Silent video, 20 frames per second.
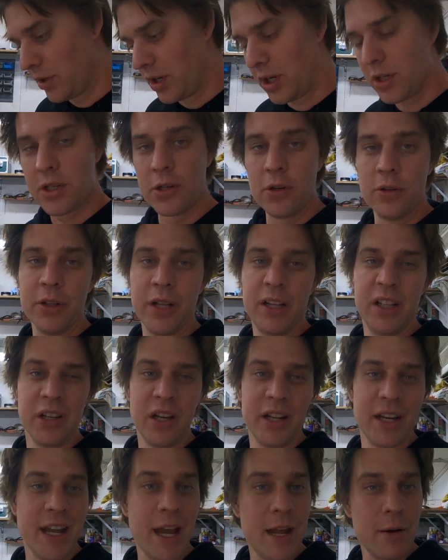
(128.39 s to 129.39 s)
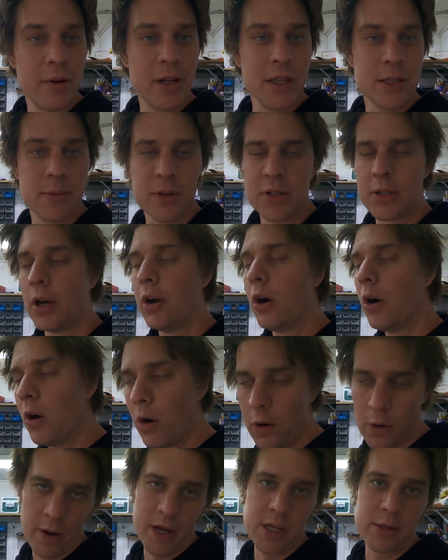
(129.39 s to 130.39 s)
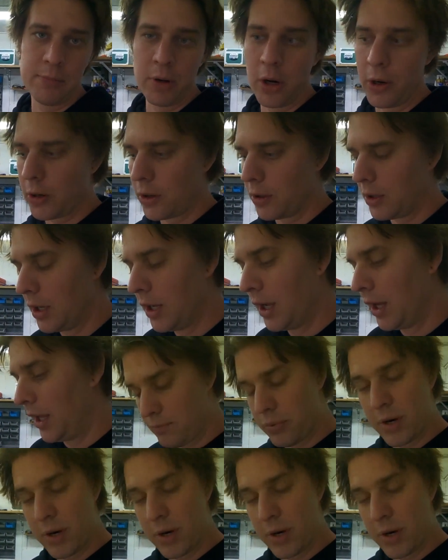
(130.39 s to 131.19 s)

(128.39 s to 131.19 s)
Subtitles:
traditional L98 ones, which are always broken.